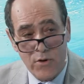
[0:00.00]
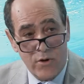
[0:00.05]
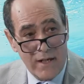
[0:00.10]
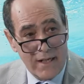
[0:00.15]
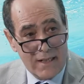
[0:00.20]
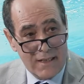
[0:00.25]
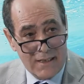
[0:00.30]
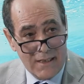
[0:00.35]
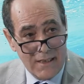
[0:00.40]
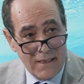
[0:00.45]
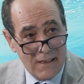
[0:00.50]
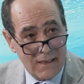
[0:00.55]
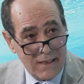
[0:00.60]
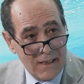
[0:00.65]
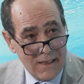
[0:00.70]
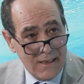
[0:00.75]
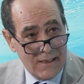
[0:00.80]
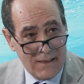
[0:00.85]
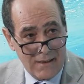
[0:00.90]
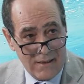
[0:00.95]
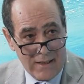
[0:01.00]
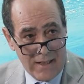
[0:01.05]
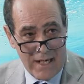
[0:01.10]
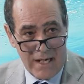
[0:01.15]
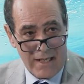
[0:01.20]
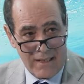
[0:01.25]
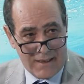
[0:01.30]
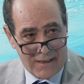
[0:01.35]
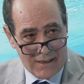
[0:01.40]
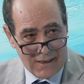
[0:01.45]
the next year is
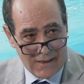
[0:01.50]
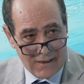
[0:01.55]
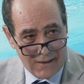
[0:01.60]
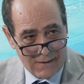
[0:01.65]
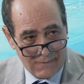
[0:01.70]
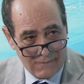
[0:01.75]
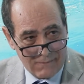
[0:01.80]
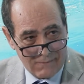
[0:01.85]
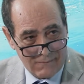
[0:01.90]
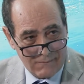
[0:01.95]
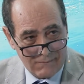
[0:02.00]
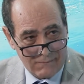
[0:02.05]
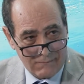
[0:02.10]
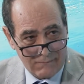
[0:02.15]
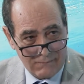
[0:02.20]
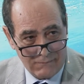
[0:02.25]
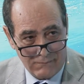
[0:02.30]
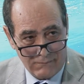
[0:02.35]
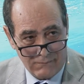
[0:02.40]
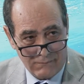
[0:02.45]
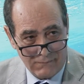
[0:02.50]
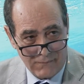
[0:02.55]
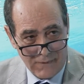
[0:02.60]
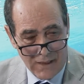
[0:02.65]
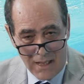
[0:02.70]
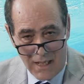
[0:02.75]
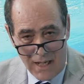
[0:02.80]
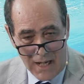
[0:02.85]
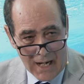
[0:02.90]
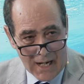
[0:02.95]
realistic.
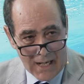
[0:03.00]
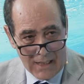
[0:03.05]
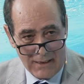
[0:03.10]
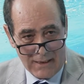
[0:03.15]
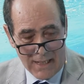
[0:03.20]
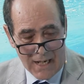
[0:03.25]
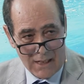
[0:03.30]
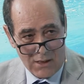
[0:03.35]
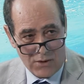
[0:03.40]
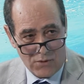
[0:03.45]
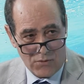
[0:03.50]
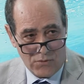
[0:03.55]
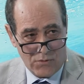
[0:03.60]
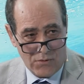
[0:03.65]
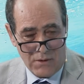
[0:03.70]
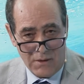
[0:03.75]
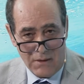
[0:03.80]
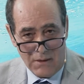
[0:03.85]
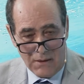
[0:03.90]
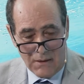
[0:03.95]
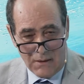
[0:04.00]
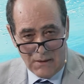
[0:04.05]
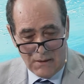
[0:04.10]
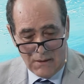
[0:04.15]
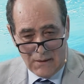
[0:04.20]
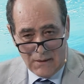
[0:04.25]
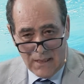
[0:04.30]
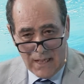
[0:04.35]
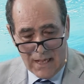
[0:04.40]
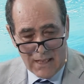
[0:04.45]
And as you
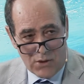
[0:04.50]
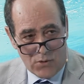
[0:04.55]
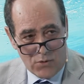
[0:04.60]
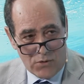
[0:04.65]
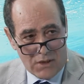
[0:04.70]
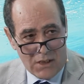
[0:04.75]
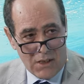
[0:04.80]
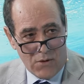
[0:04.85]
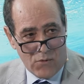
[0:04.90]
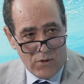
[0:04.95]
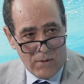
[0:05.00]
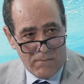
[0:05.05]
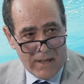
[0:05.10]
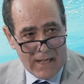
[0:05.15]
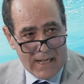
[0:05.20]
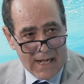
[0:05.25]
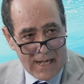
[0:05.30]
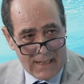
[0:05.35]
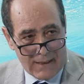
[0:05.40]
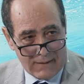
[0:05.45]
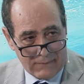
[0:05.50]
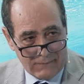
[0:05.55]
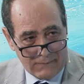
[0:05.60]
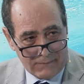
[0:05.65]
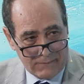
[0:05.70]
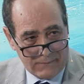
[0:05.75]
see, we began.